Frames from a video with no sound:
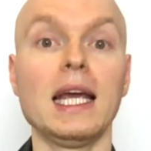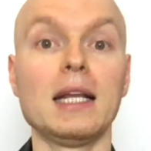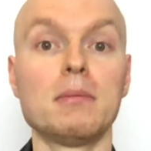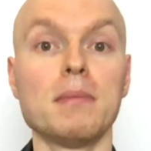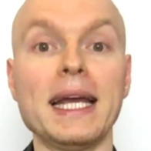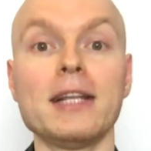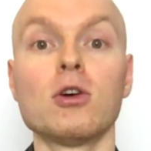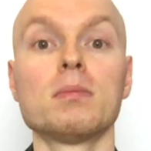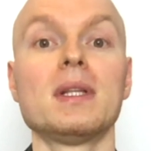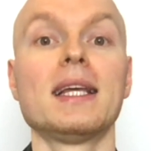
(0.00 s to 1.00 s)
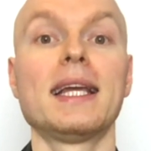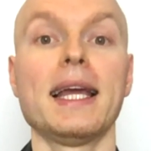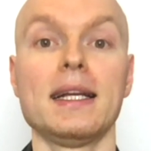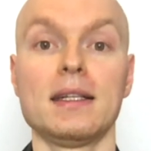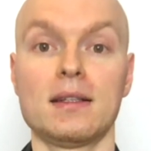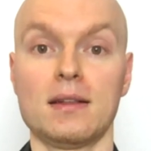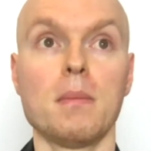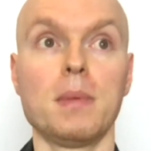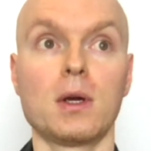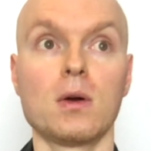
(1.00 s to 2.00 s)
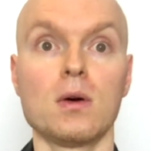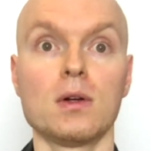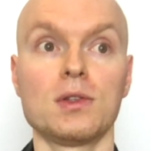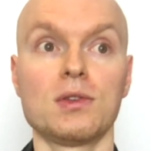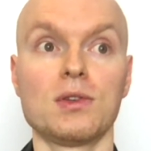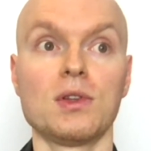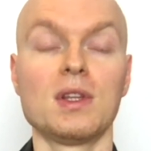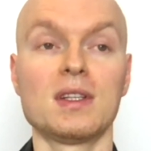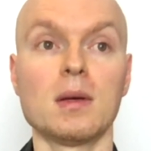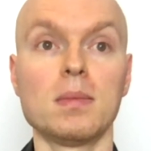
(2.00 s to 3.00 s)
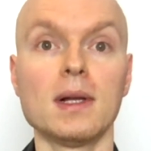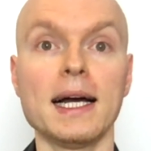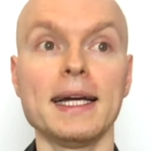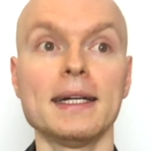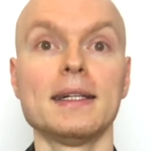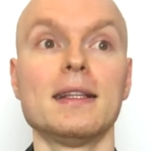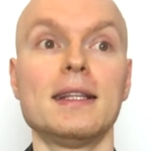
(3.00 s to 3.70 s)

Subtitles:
it may not be the case, because the supplier,